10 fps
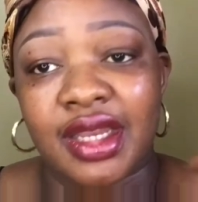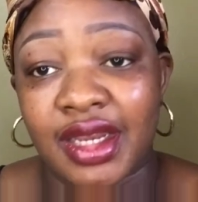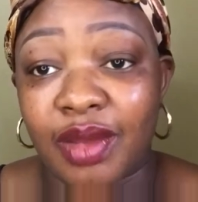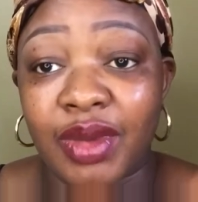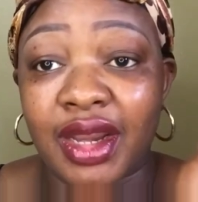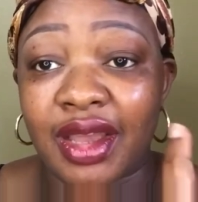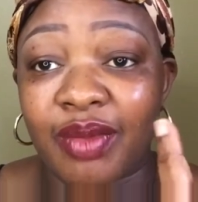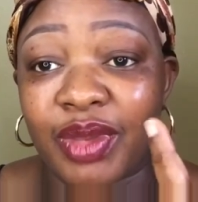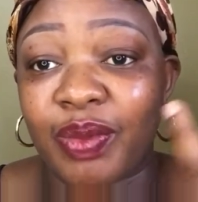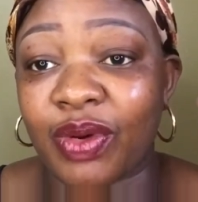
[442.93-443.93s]
They might not
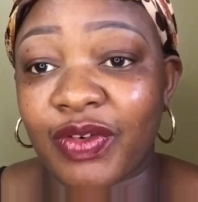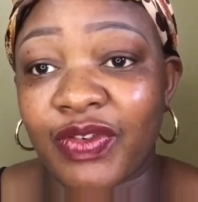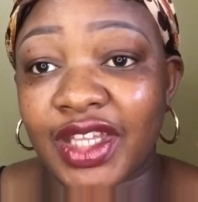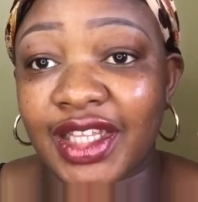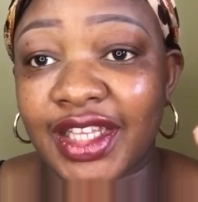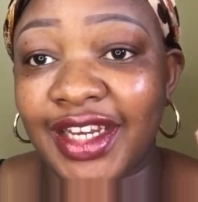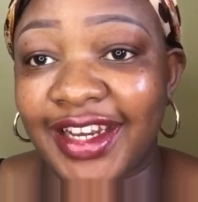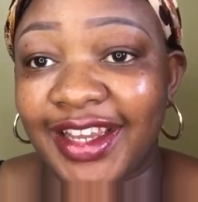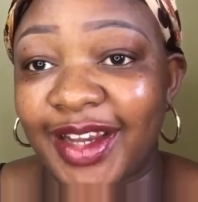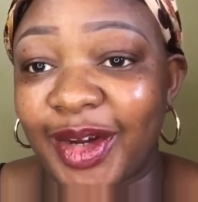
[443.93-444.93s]
be perfectly
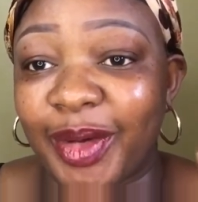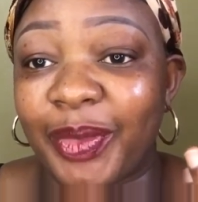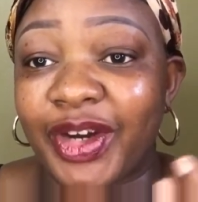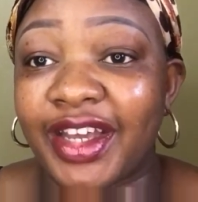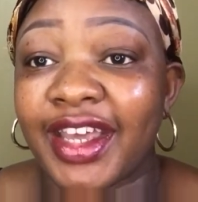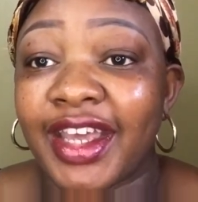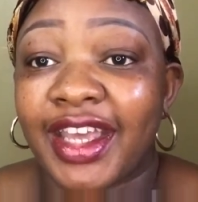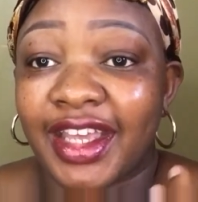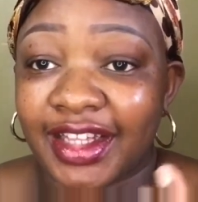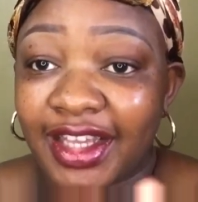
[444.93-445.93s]
now, but
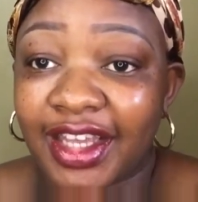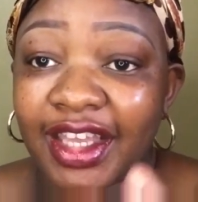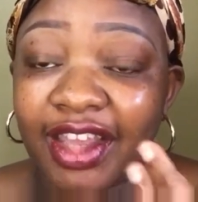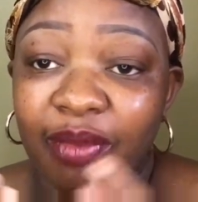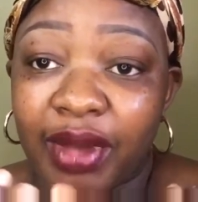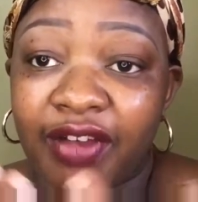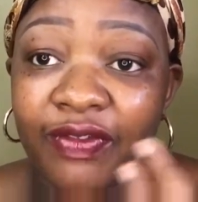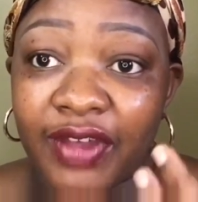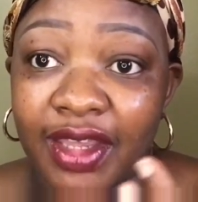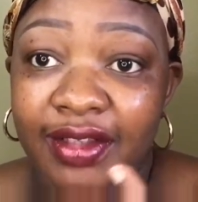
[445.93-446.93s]
it did give my
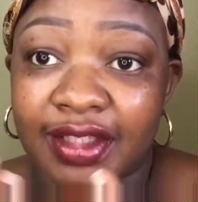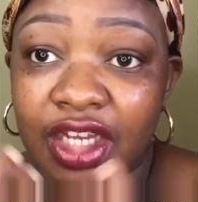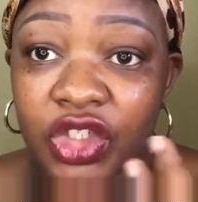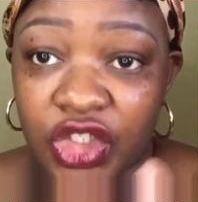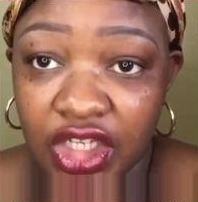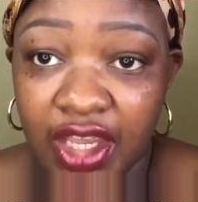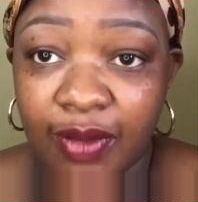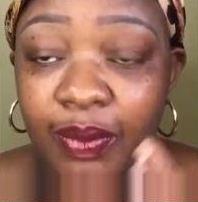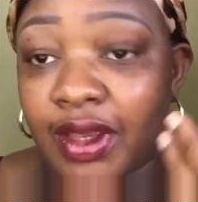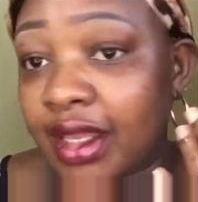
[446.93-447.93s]
face a
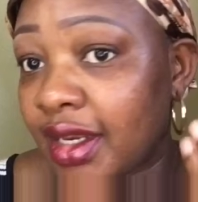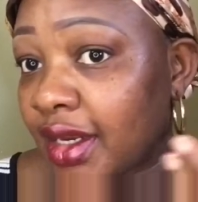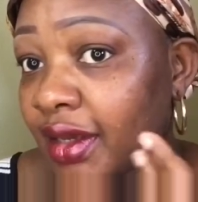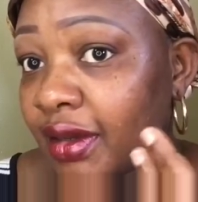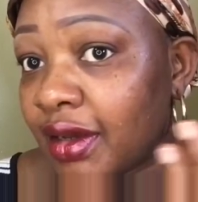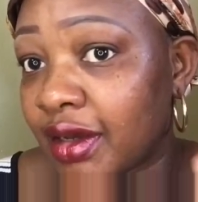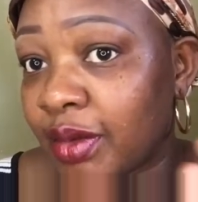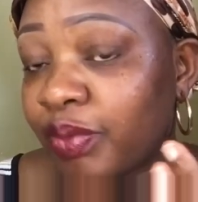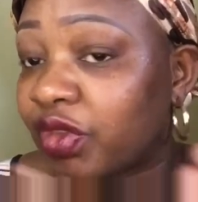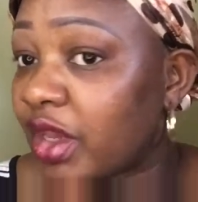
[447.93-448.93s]
shape and
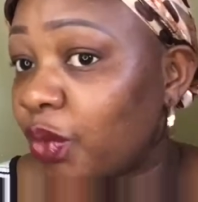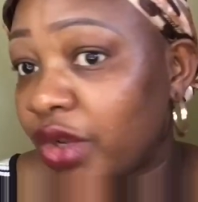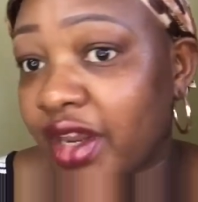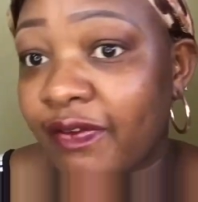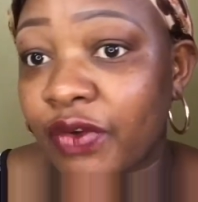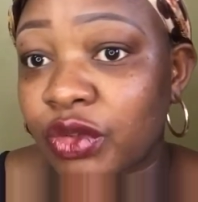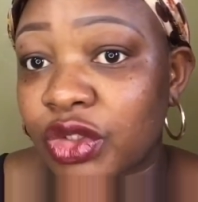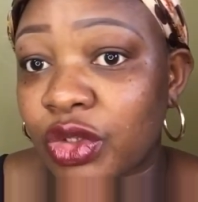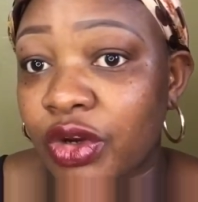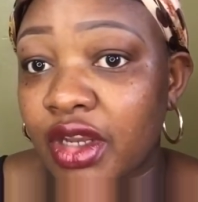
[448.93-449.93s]
then when I first
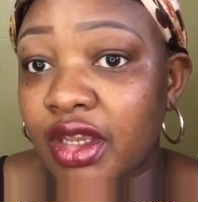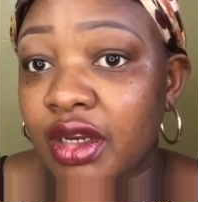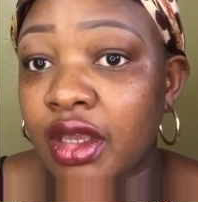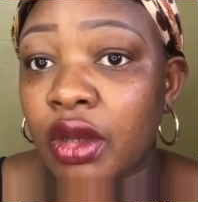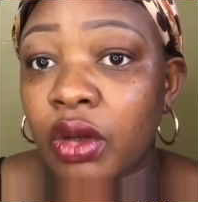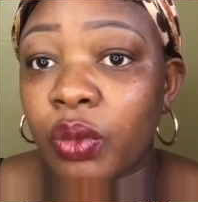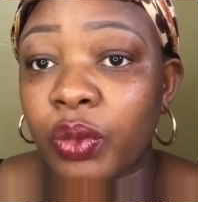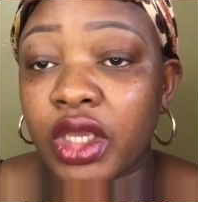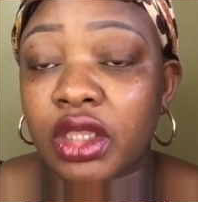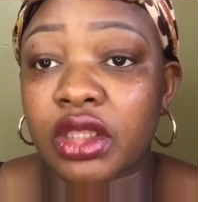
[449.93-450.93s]
started
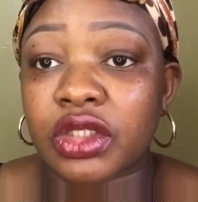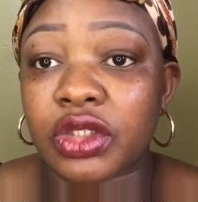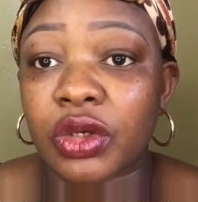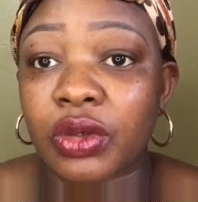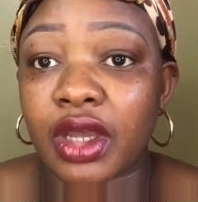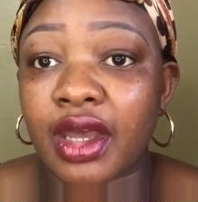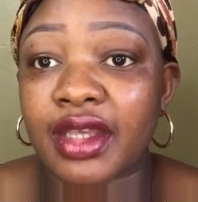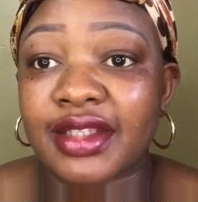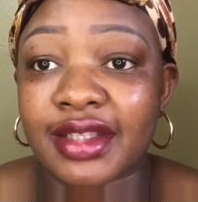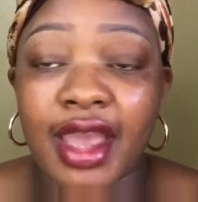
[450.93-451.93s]
with. So
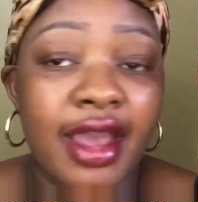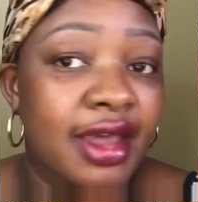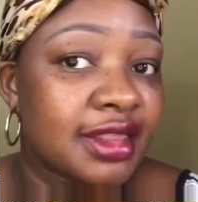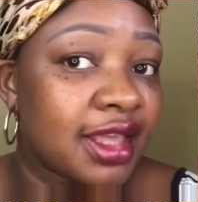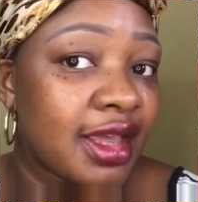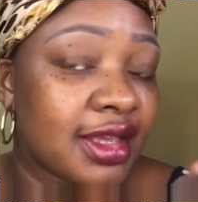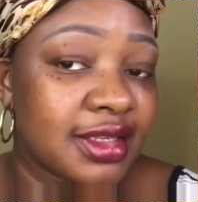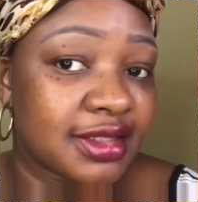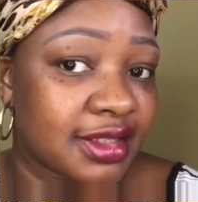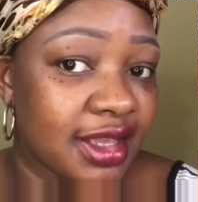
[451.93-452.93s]
guys, yeah, that
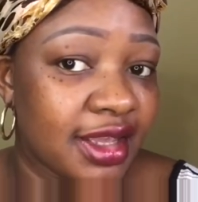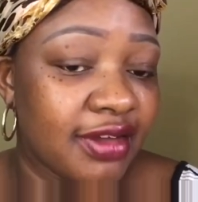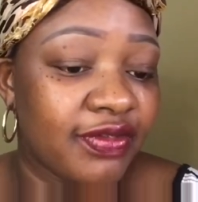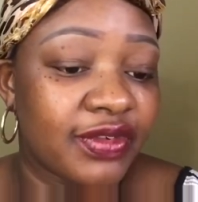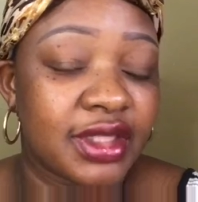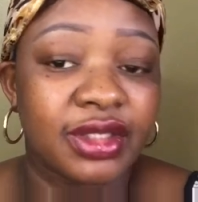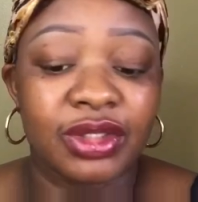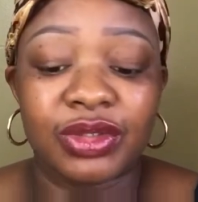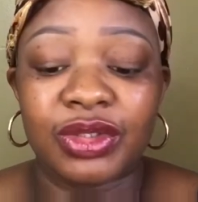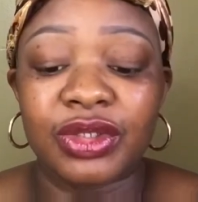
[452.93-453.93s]
is it for this
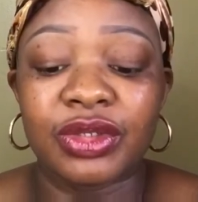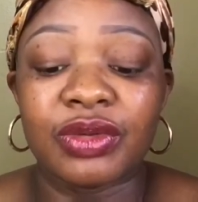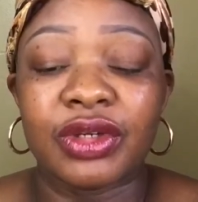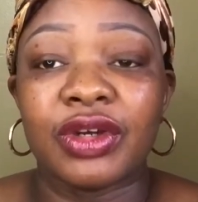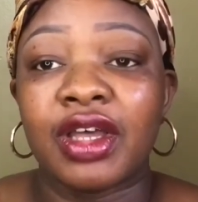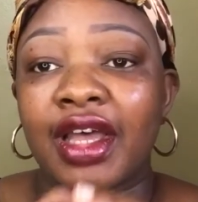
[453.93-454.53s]
tutorial.